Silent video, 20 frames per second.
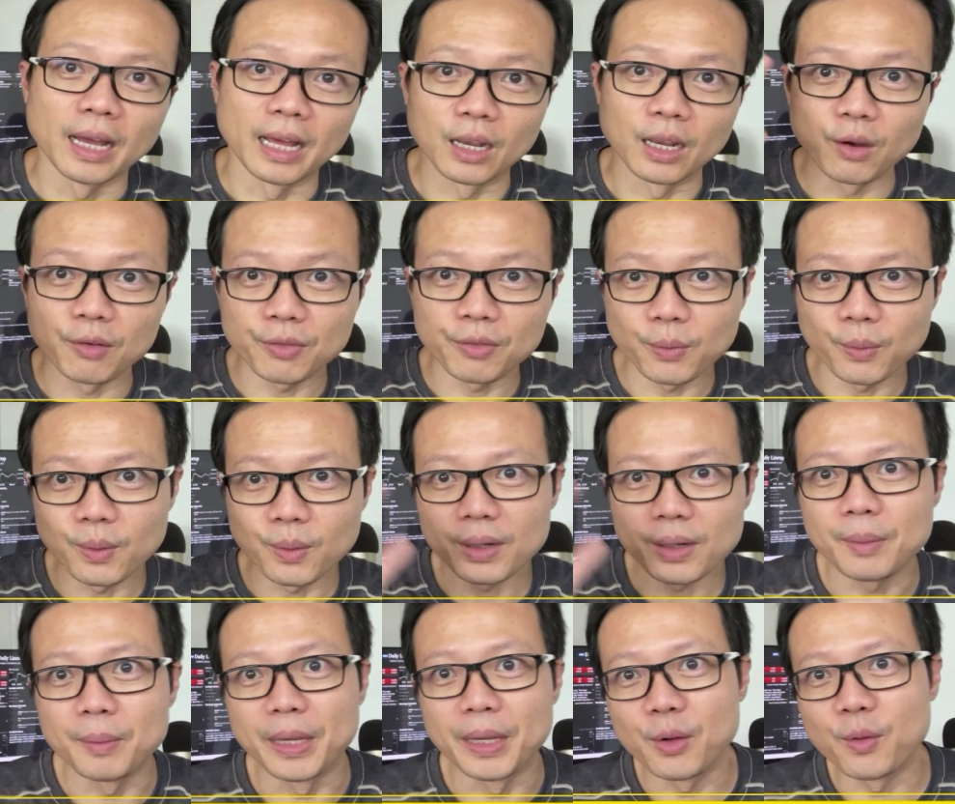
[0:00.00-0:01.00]
Hello
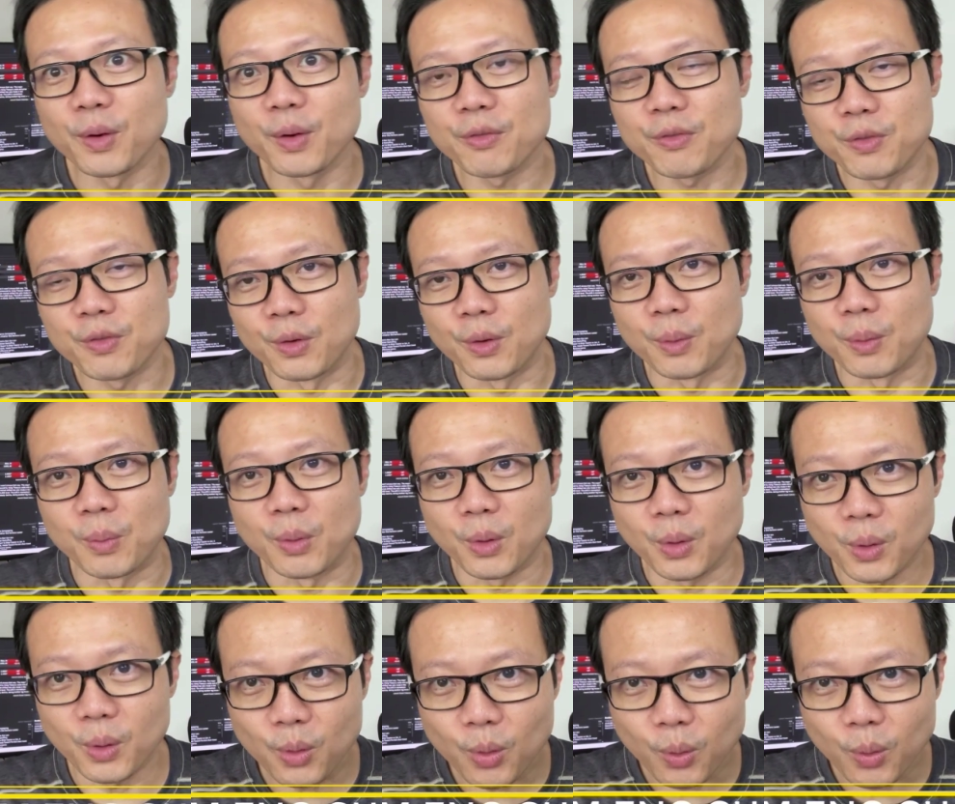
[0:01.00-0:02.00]
everyone, I'm Ingwan from
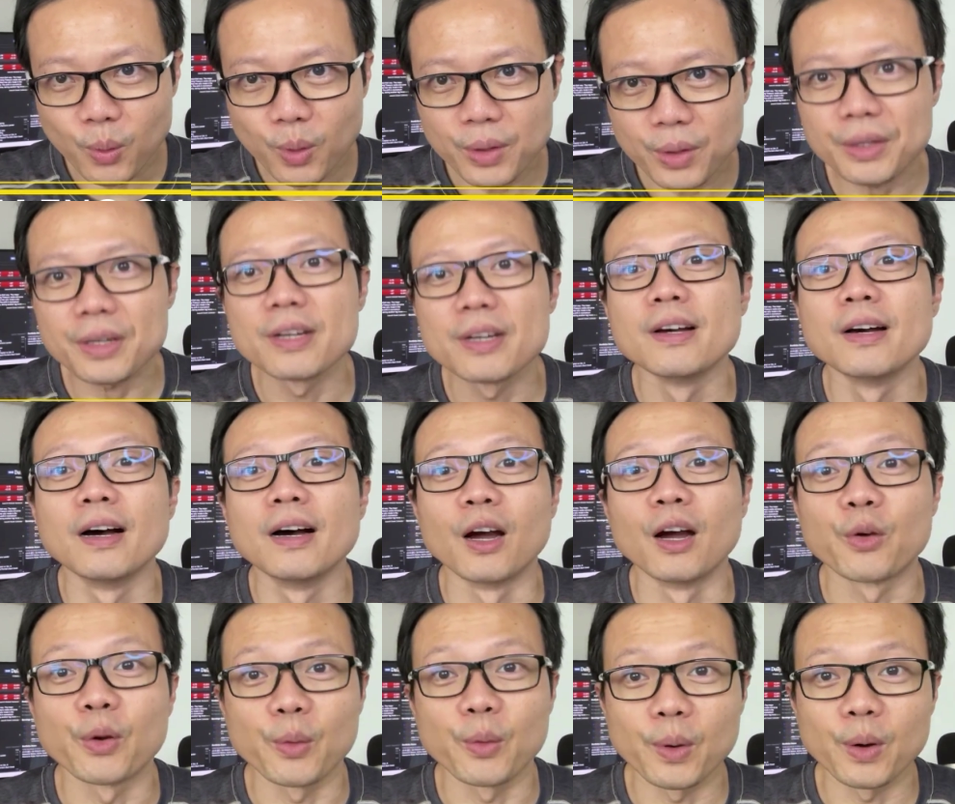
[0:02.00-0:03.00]

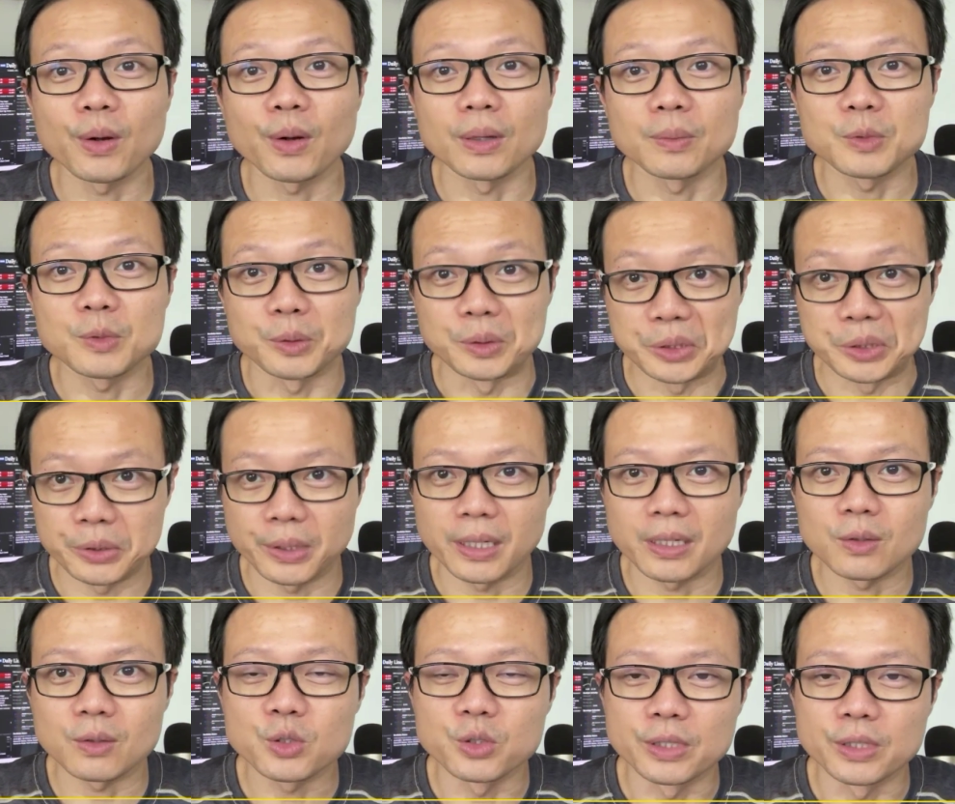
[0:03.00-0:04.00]
AllQuant. Great welcome to our
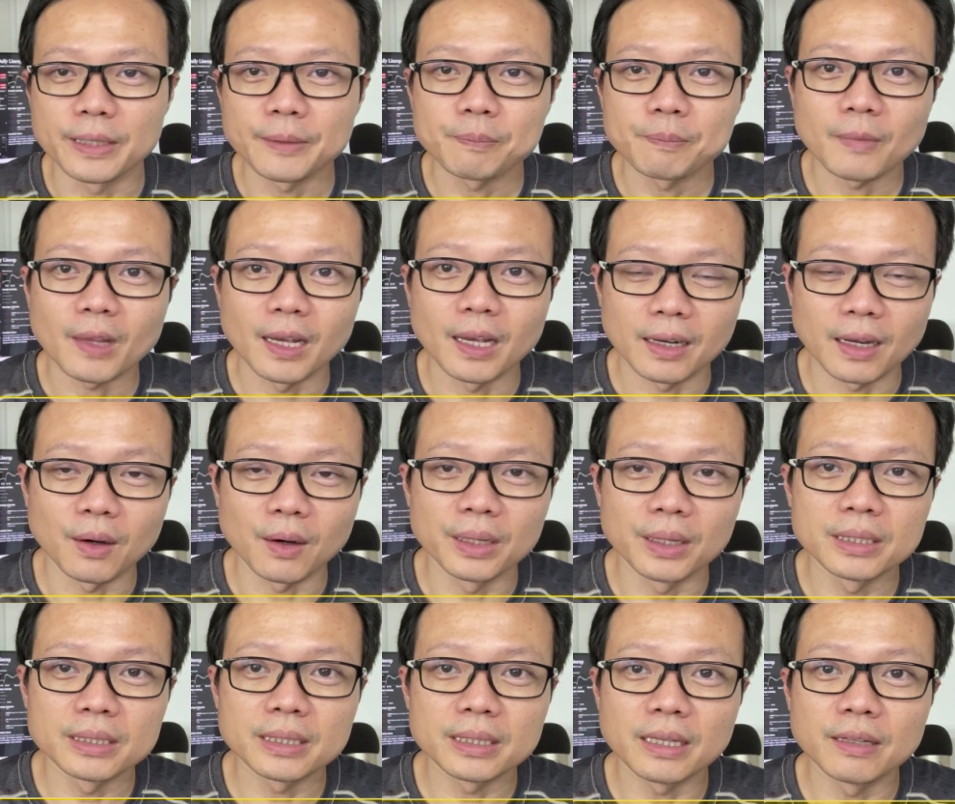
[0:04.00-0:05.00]
channel today. Now
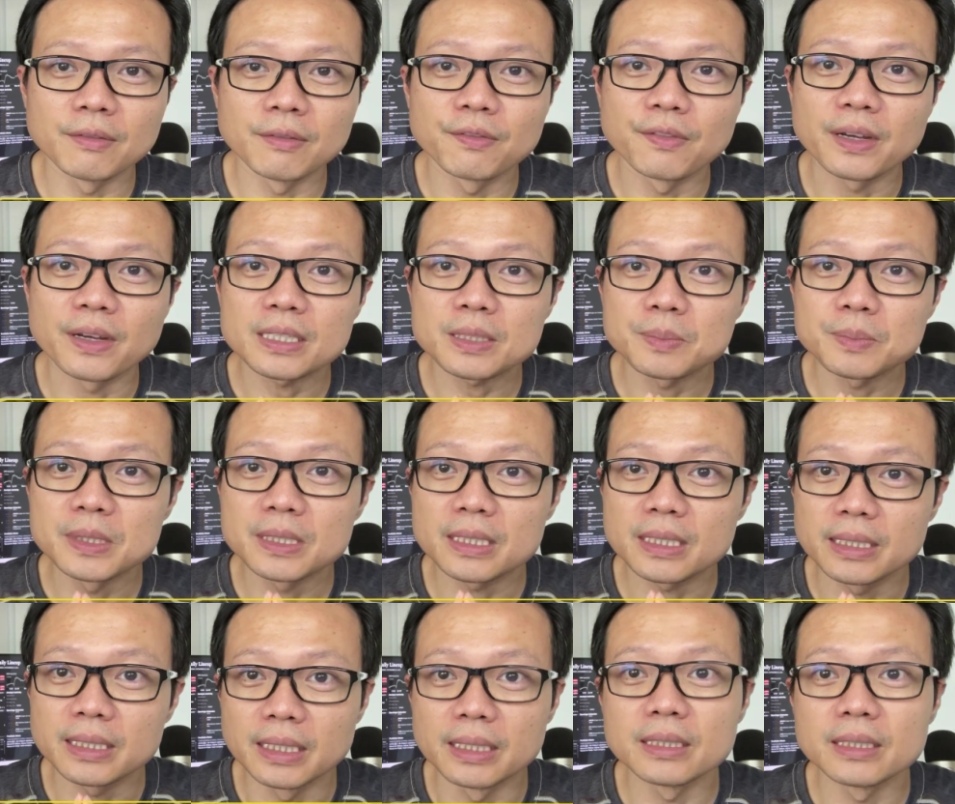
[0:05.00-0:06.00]
in the investment
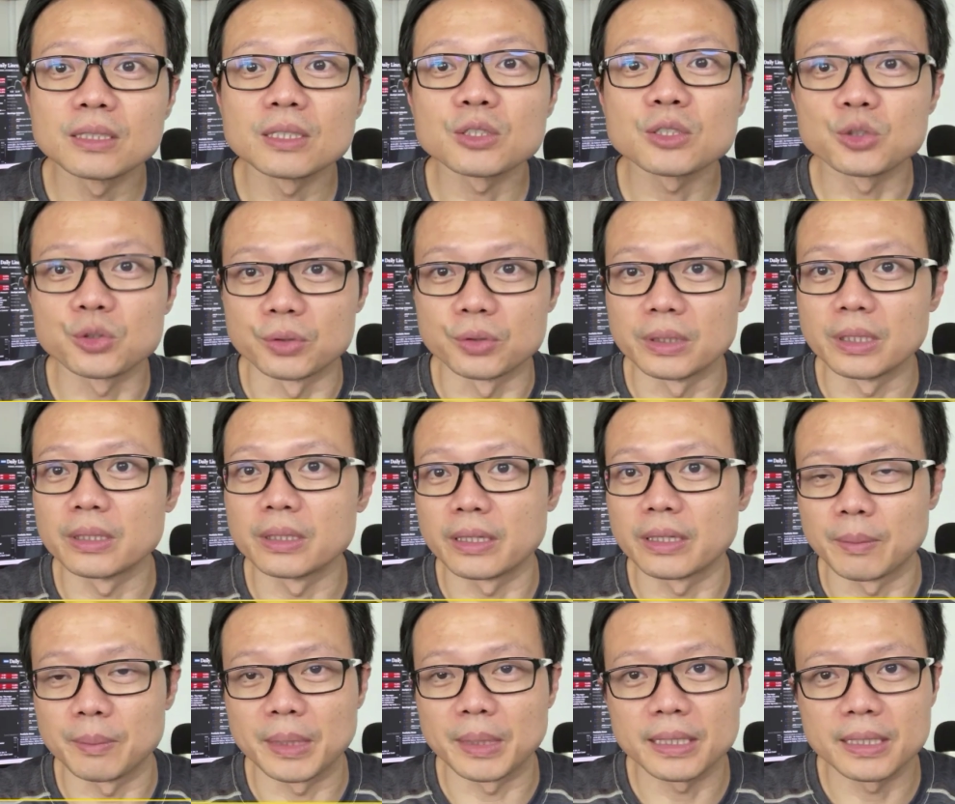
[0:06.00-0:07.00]
industry,
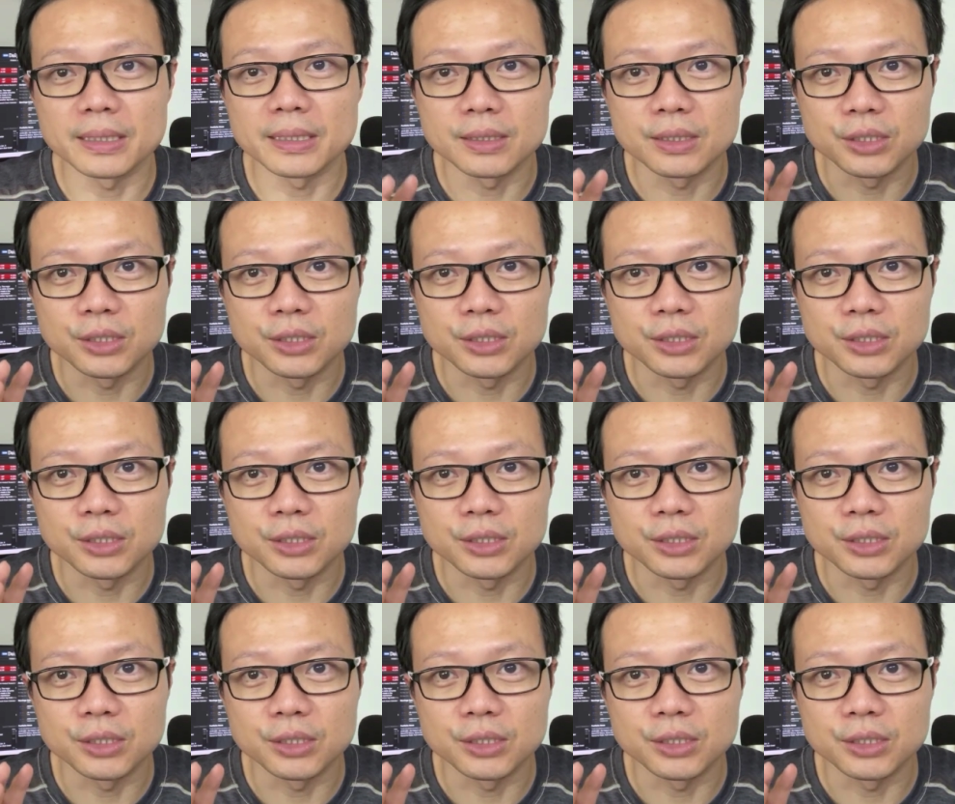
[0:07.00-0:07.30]
there are many